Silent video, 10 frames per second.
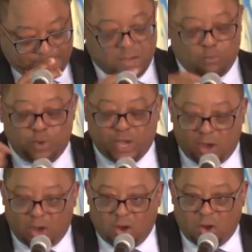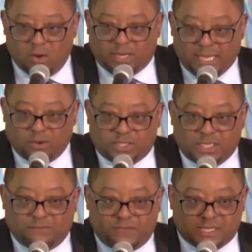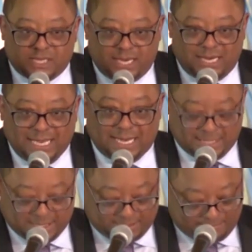We are all guilty of this elitism.